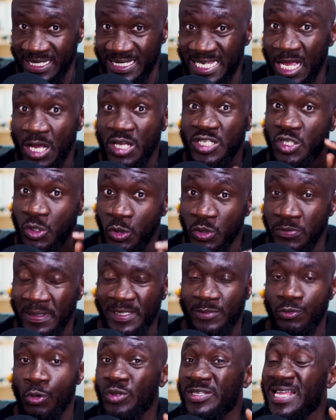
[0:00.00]
Sounds good,
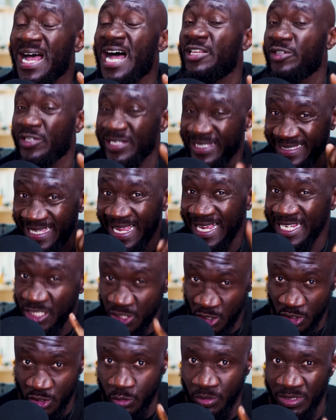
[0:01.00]
but what are the
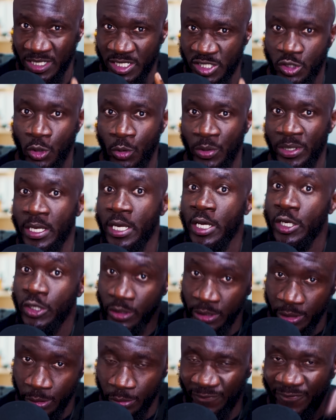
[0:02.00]
dangers to this story?
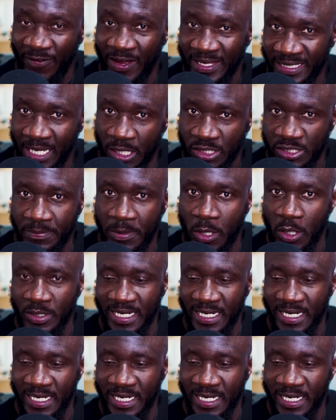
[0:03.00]
You need to find out about